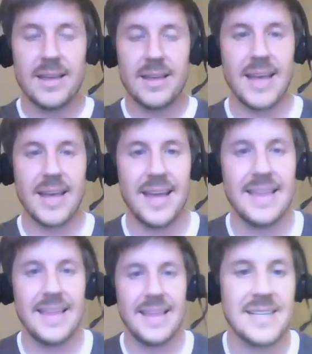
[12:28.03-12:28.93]
Okay,
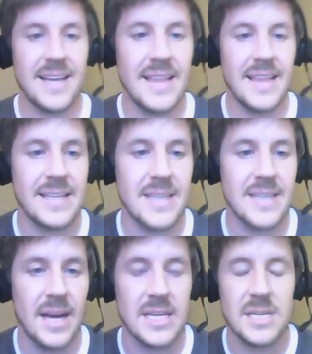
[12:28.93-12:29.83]
that's a that's
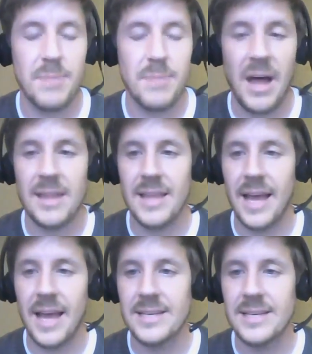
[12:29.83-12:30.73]
a, a
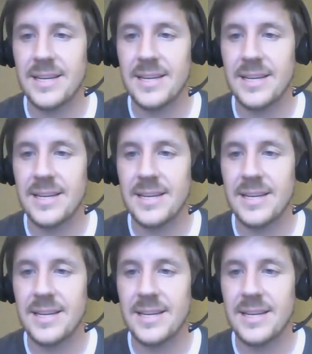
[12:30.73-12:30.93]
spotlight.